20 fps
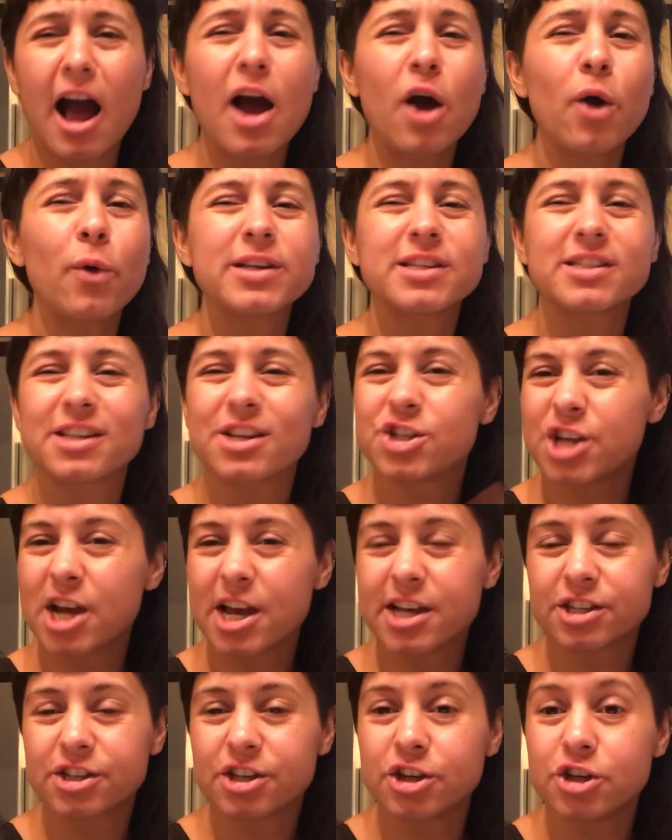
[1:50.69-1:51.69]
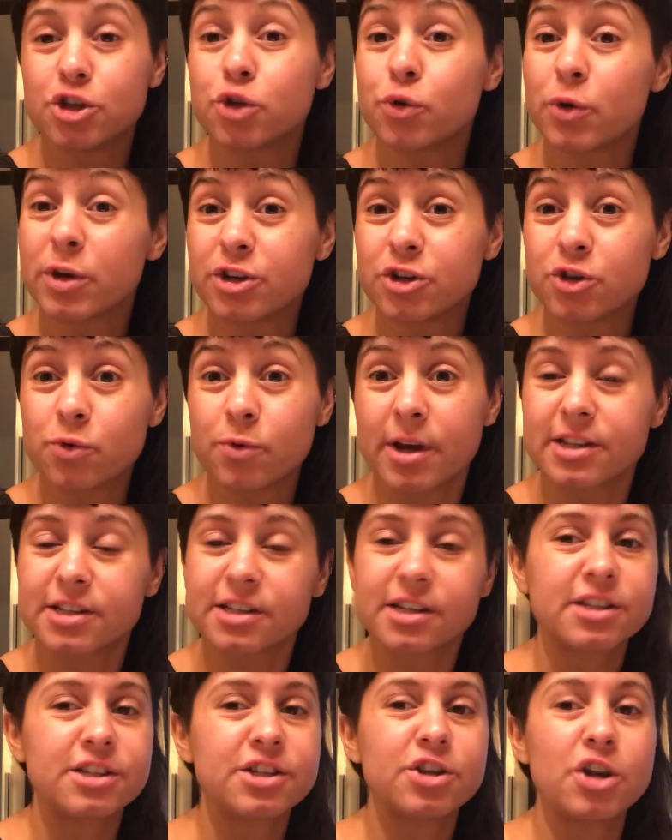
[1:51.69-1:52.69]
I always suggest doing duets
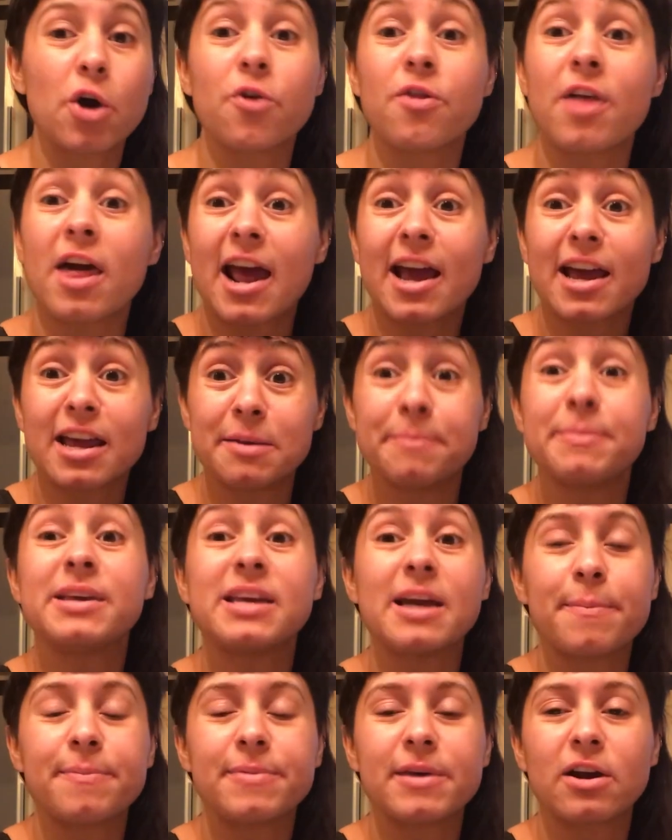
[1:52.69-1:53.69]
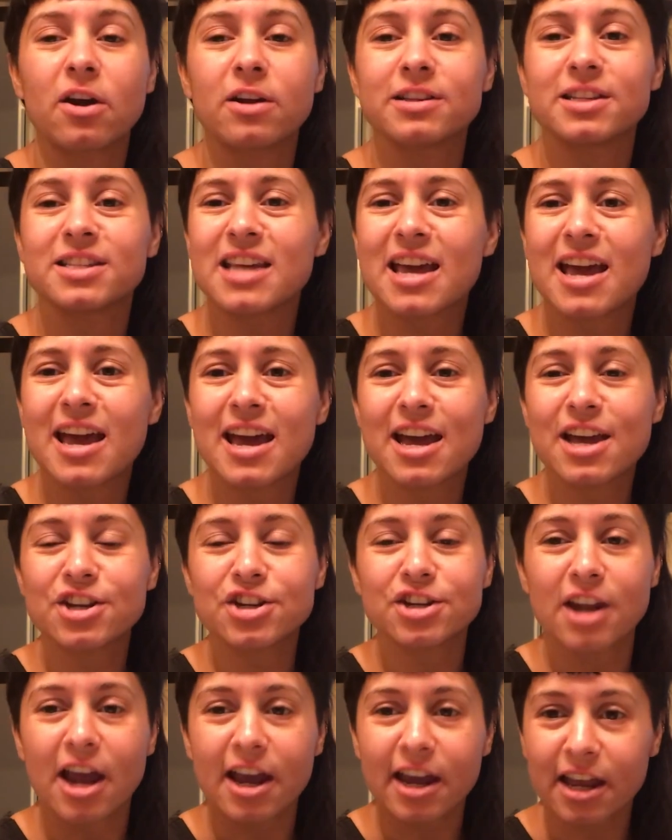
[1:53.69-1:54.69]
because, you know, then I can be up there on stage
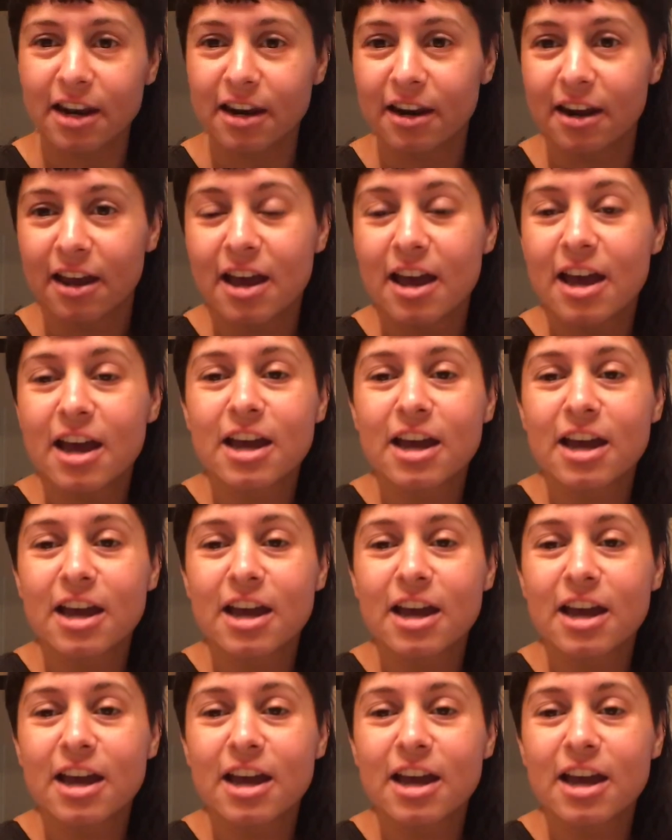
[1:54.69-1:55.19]
and I can,